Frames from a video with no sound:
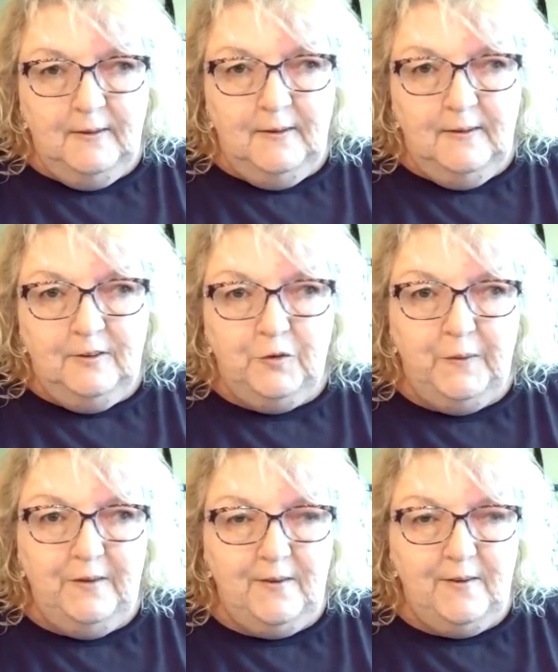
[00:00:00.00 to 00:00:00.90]
Teresa,
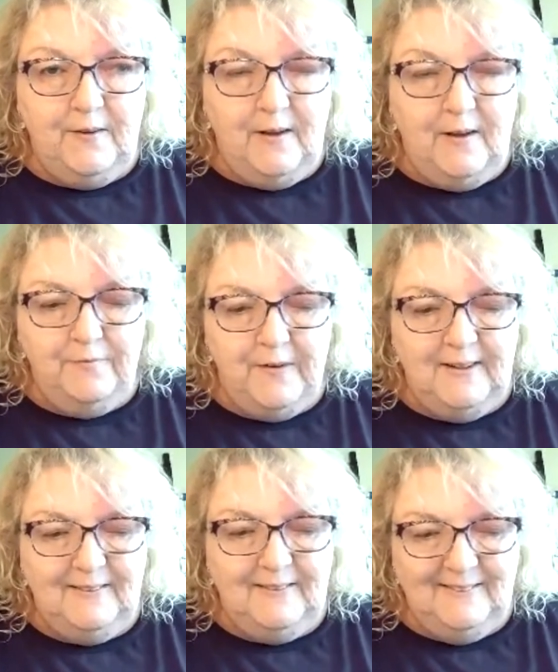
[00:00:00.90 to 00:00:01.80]
have fun.
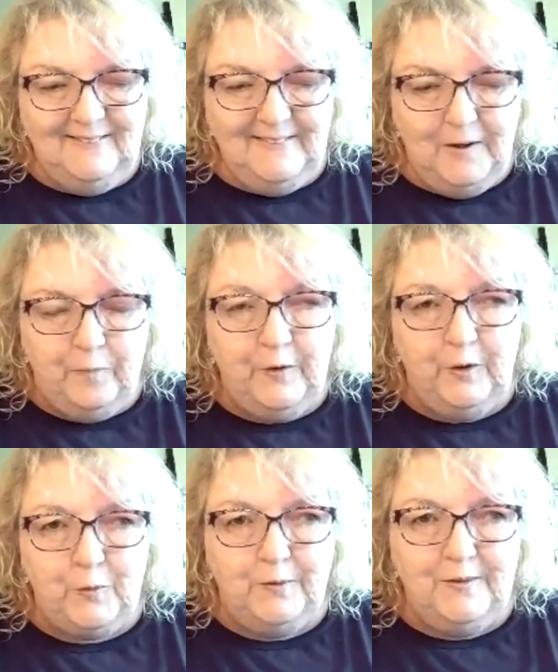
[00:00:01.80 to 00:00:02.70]
Hopefully you're
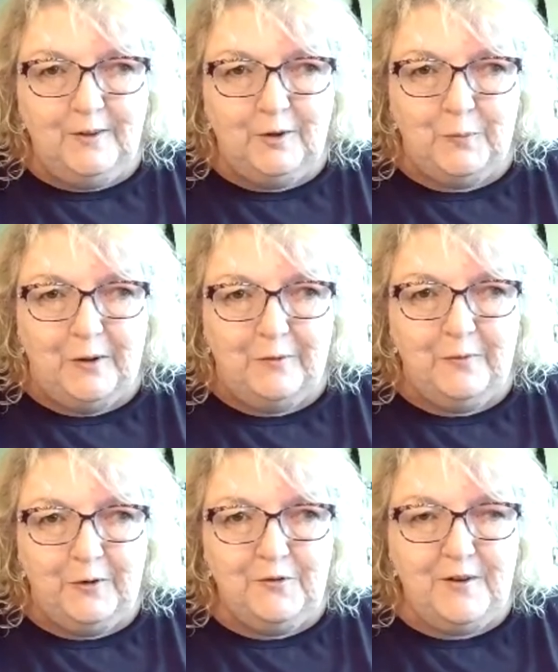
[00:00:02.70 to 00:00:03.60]
quilting a quilt for
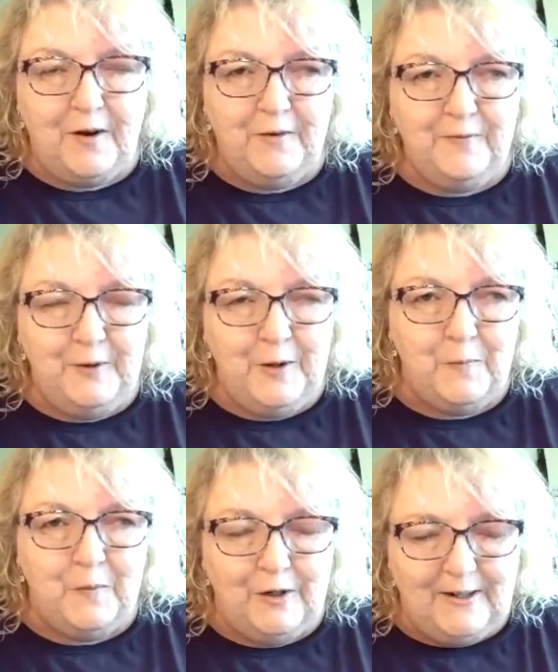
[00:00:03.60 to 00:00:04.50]
yourself and not
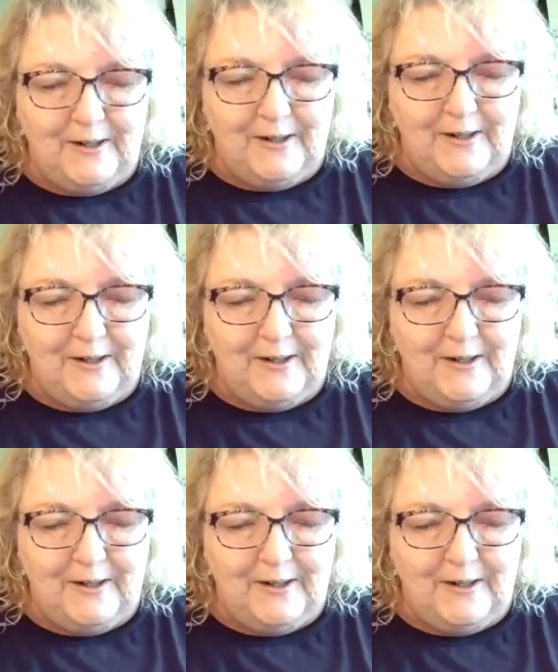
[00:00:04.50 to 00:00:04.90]
work.